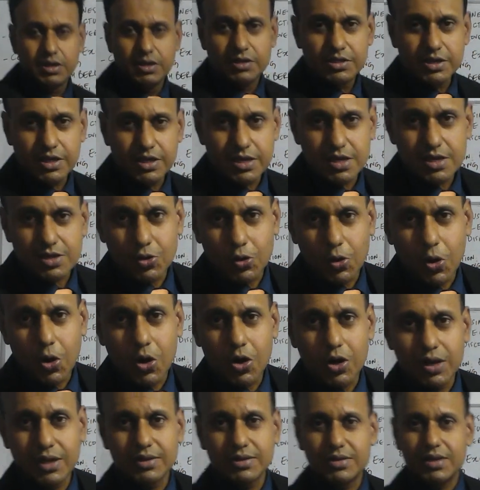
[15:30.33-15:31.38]
taking an
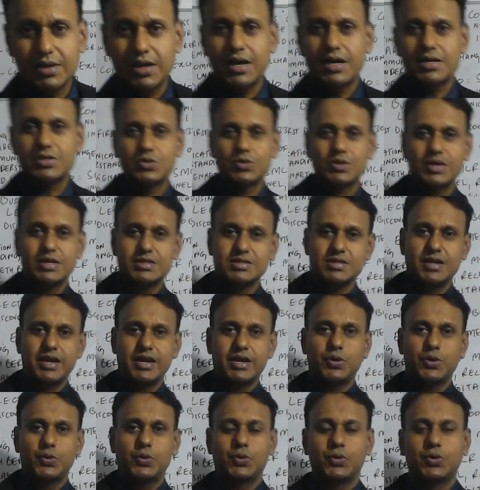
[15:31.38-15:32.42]
online class, you guys are
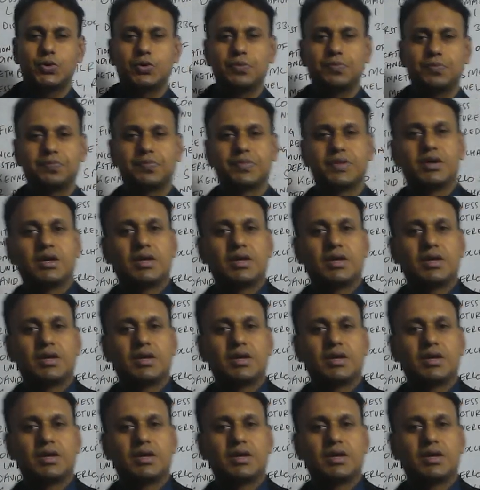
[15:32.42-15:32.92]
at home,